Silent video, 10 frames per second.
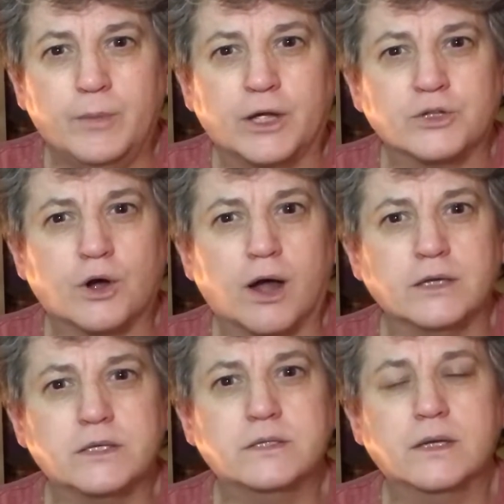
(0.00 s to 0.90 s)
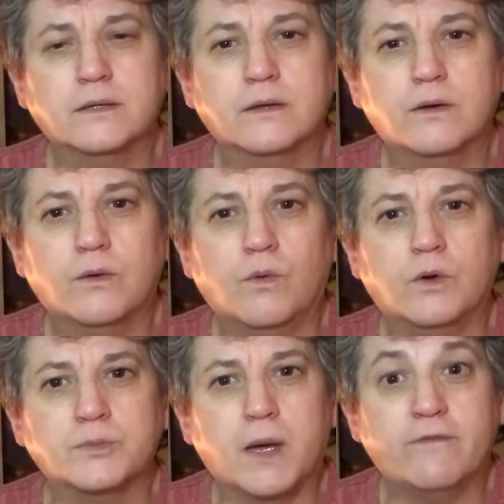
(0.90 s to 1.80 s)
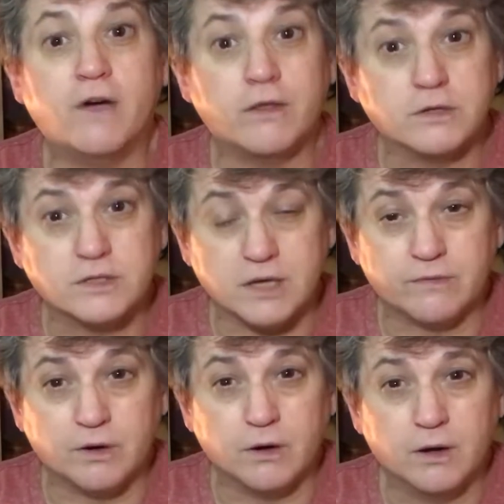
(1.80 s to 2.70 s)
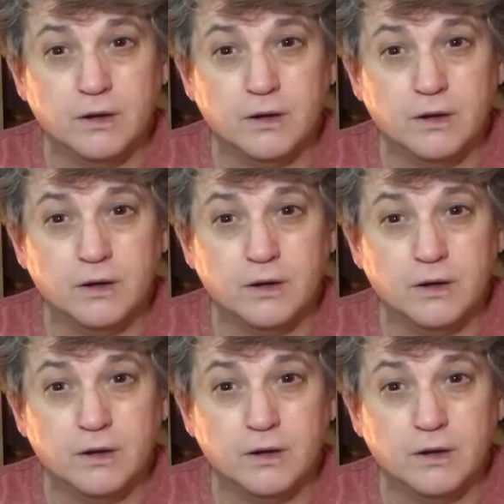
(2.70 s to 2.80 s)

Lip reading: because Christ was my Father's Savior,